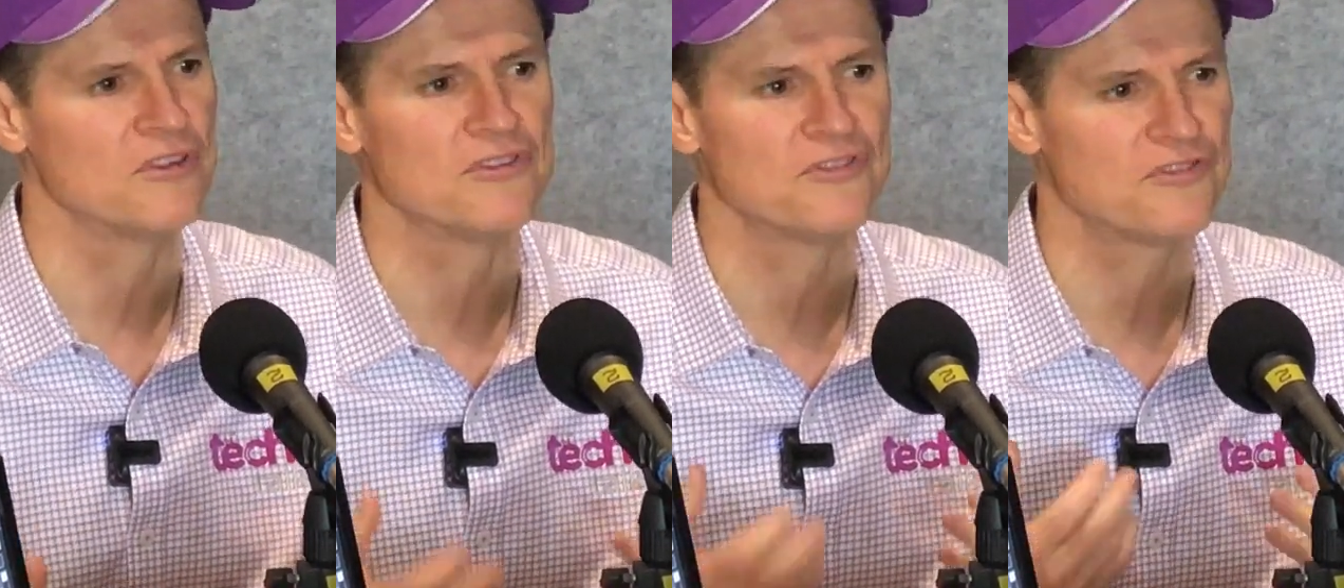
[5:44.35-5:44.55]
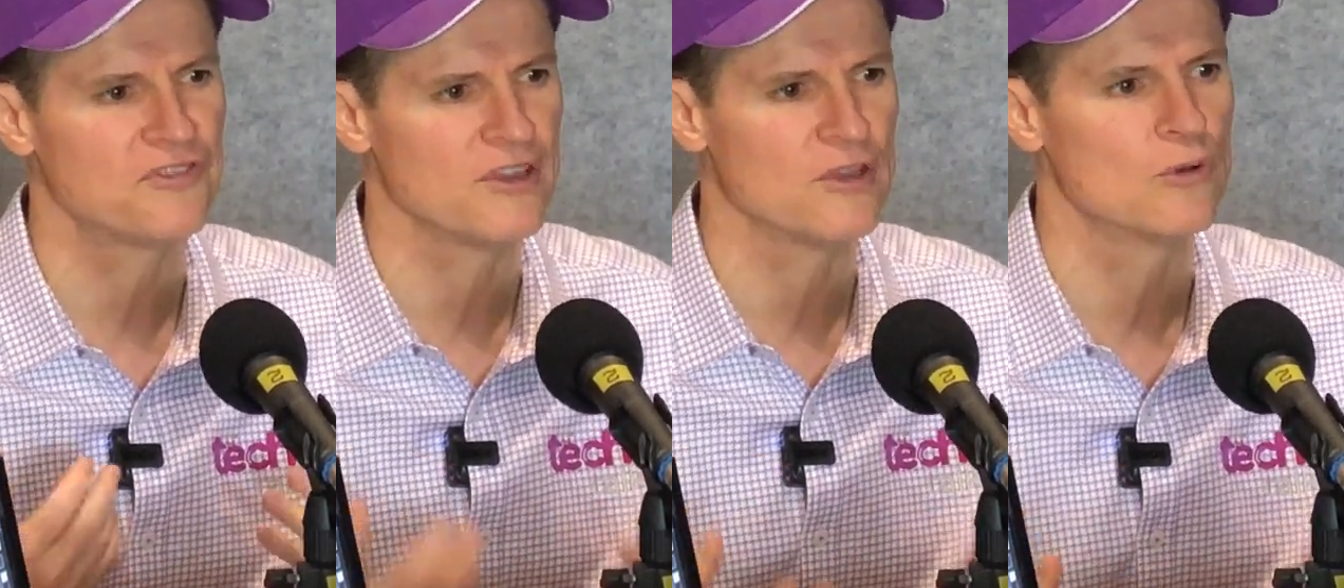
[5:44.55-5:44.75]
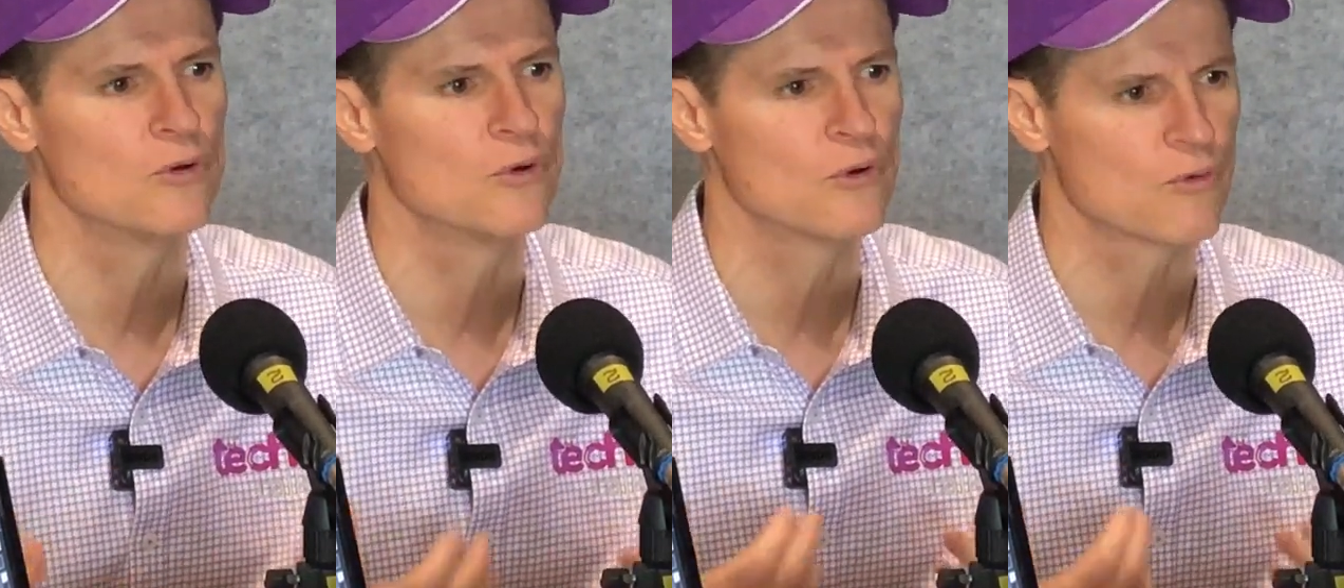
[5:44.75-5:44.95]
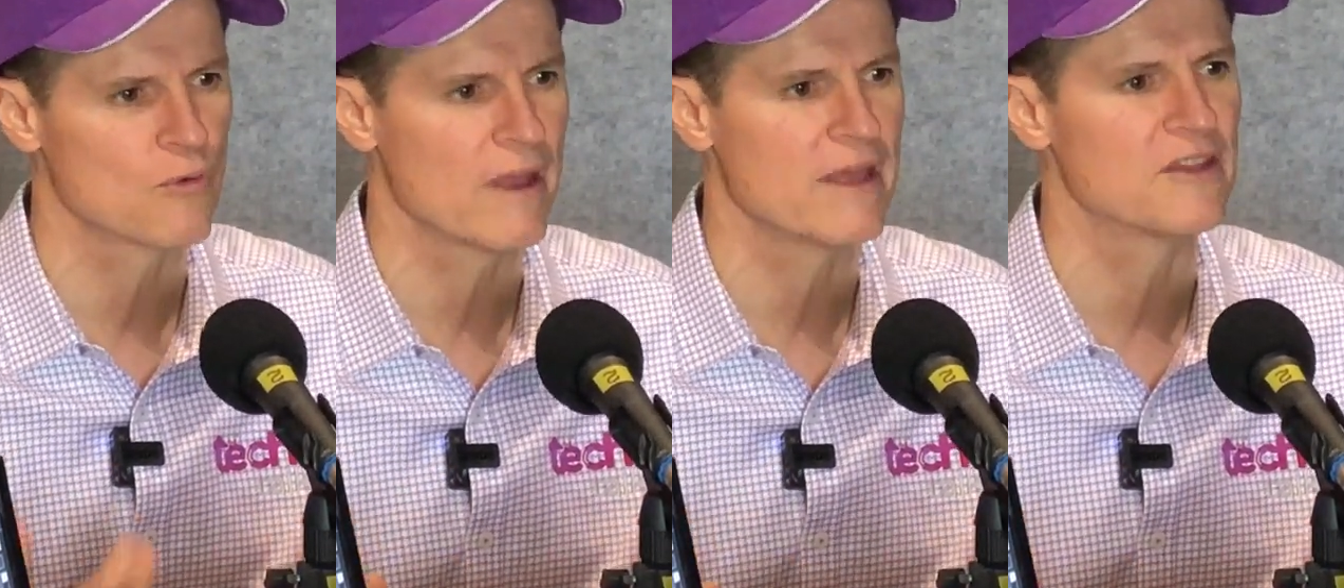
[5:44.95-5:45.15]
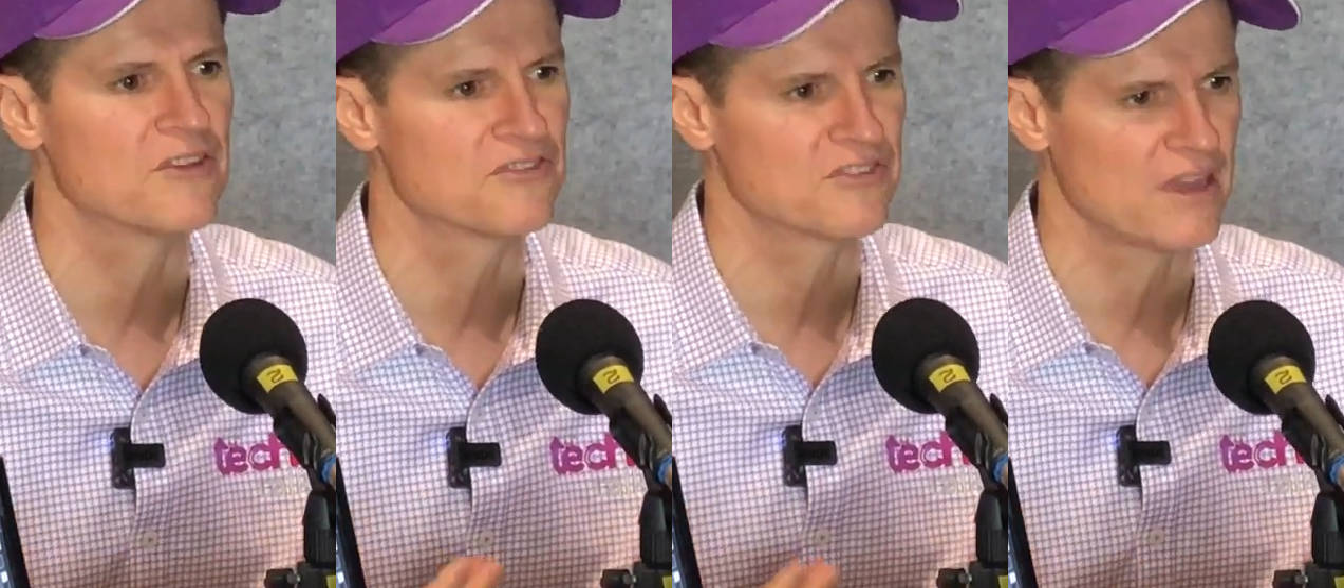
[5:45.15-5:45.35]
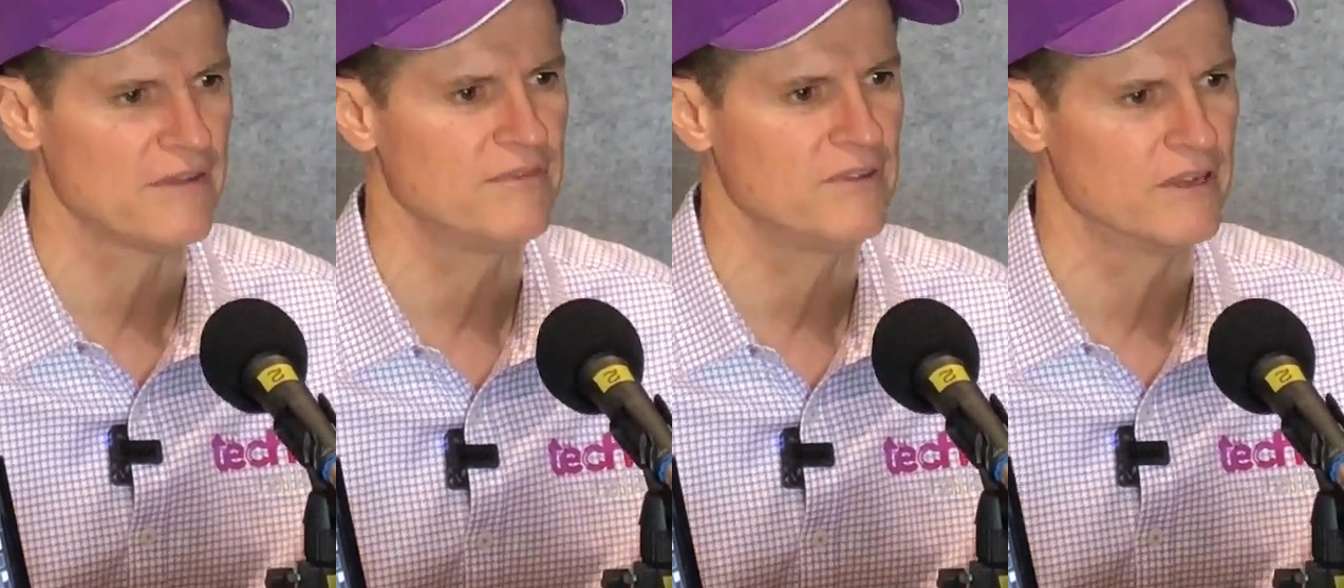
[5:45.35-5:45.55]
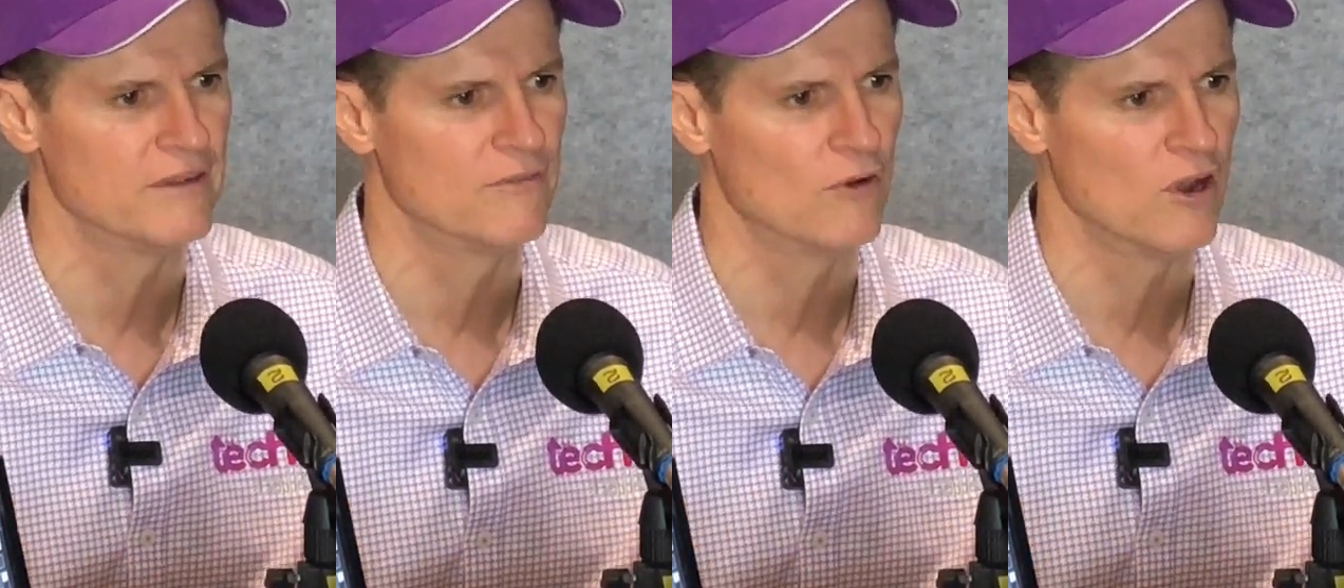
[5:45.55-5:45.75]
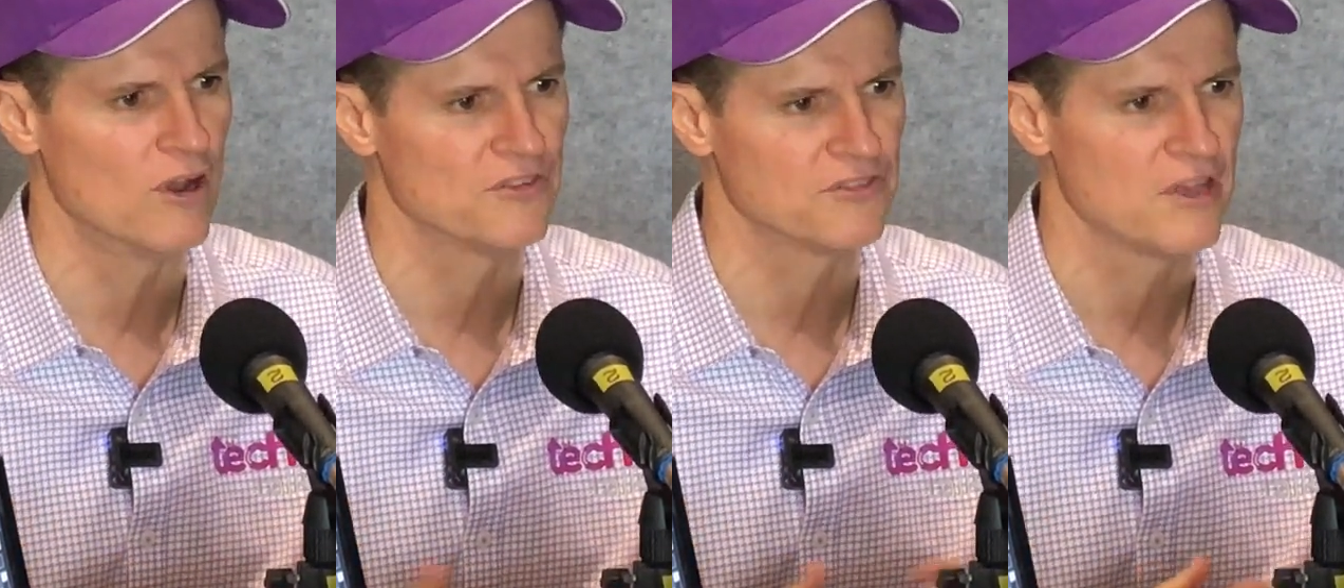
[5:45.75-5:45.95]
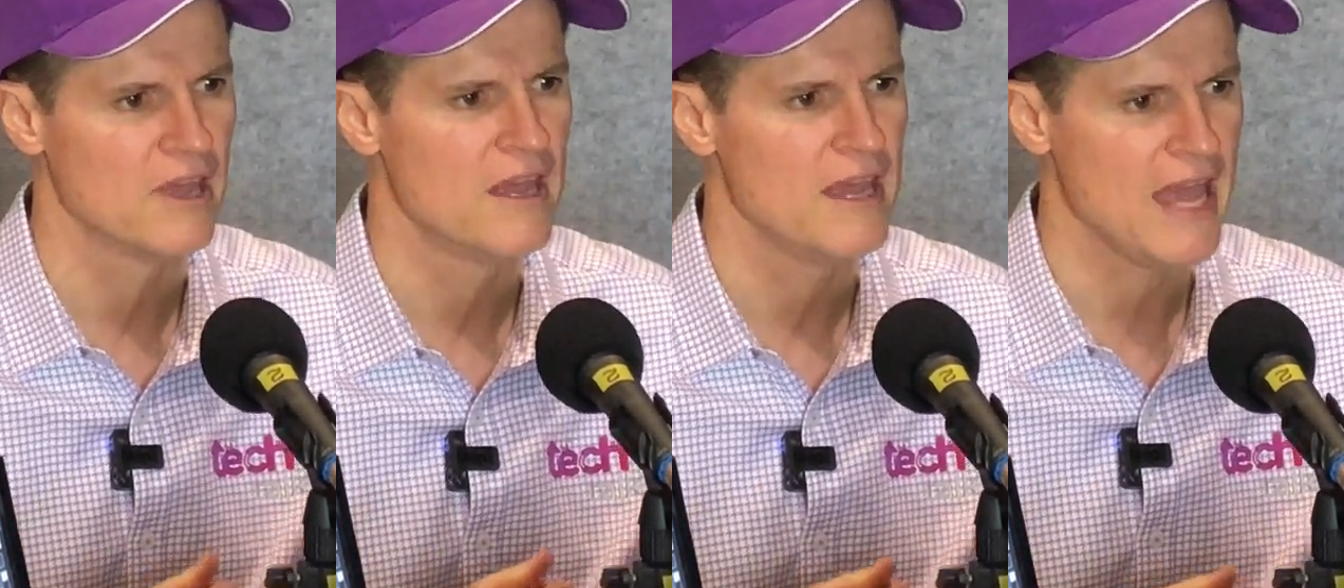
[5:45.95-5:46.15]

single greatest safety device